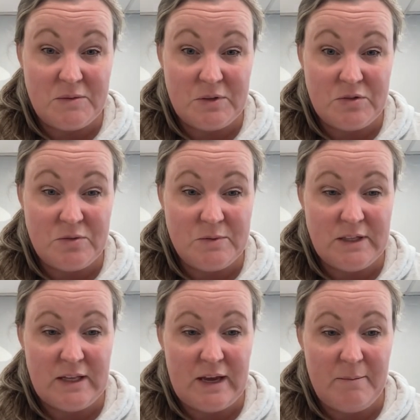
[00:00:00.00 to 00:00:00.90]
mushrooms in
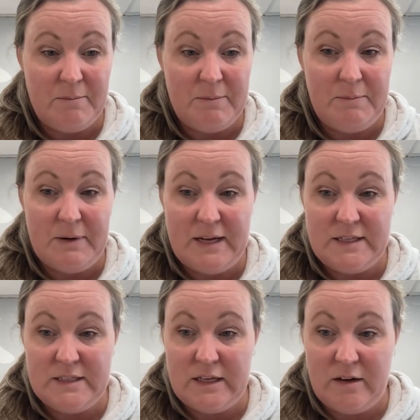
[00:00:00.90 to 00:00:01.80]
that
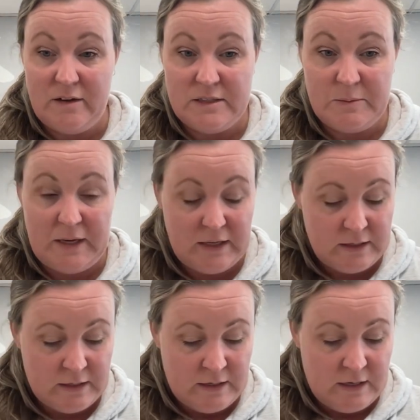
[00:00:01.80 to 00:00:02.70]
blender last week.
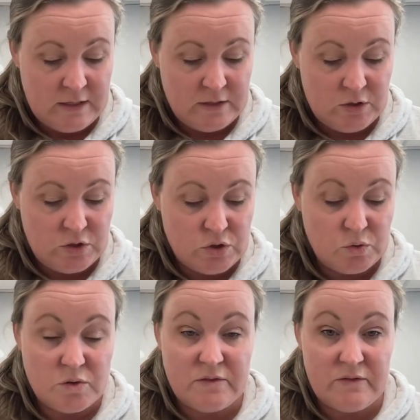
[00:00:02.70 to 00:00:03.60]
Good
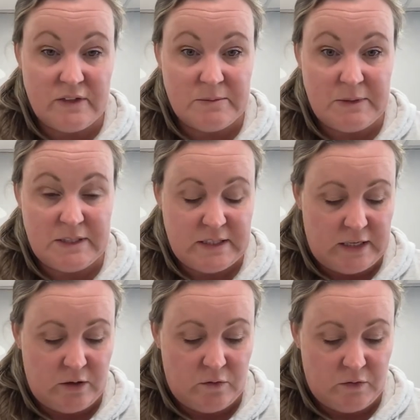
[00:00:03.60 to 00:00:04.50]
source of vitamin D,
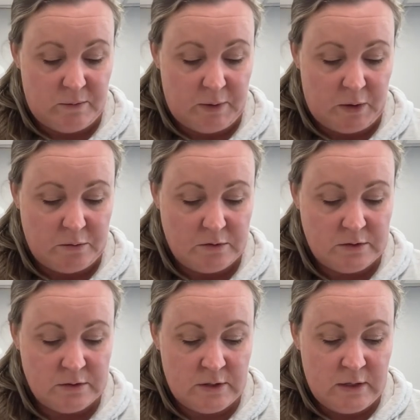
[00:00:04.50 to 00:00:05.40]
good for the
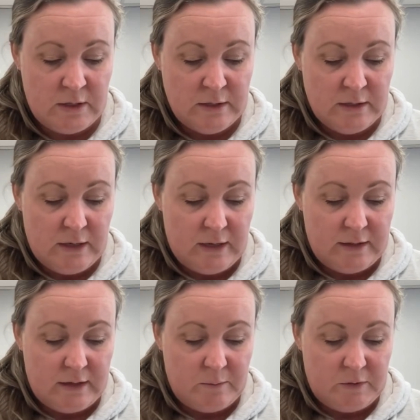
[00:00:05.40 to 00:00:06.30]
bones. And
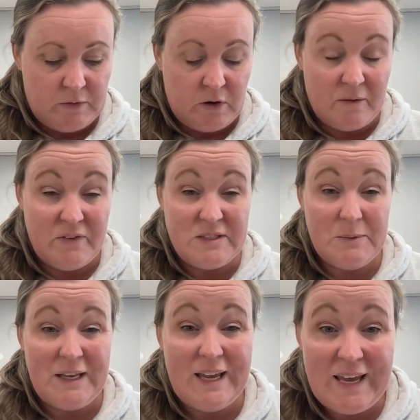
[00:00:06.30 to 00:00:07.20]
then we've got
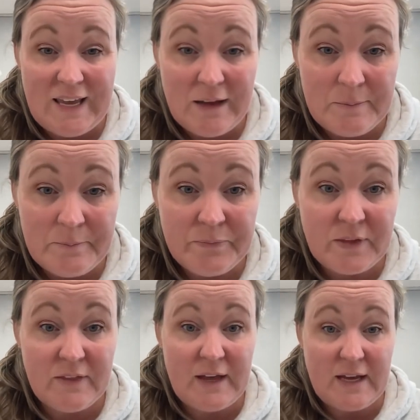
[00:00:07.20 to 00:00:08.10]
vitamin E.
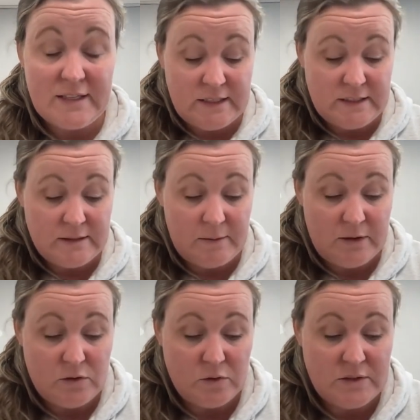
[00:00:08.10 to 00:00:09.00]
That is something the
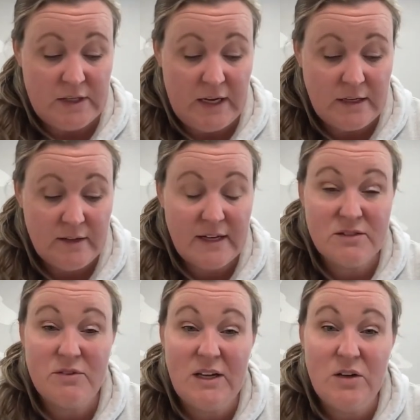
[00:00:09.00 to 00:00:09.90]
dogs need.
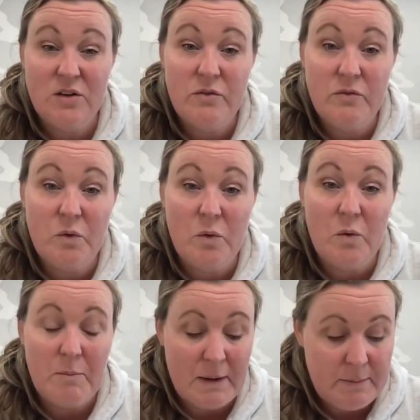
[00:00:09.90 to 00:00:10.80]
That's really good for
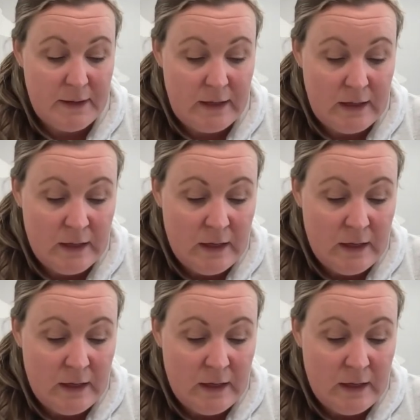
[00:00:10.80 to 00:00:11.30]
puppy